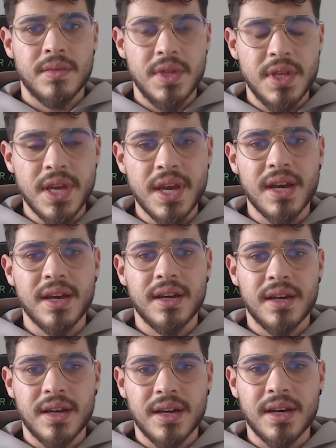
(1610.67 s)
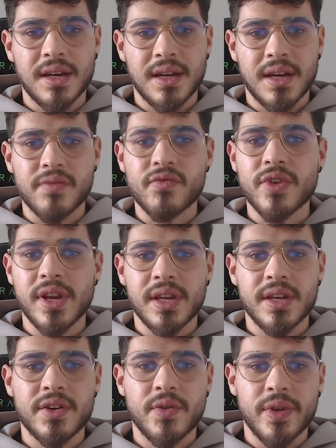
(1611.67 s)
Yeah, I really
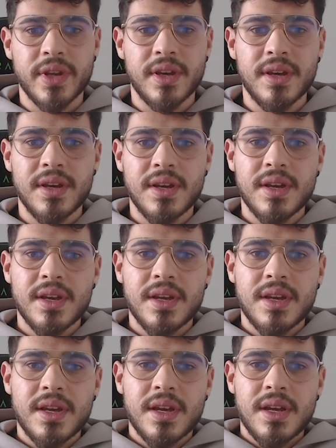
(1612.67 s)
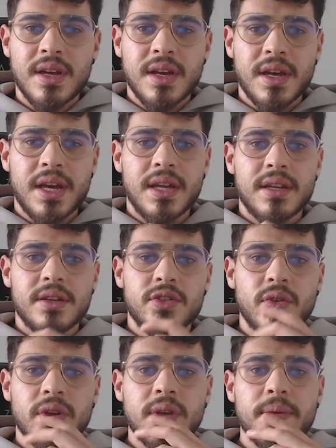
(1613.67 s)
agree with it. And
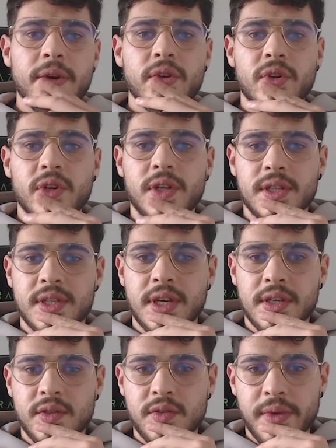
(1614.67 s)
talking about your consensus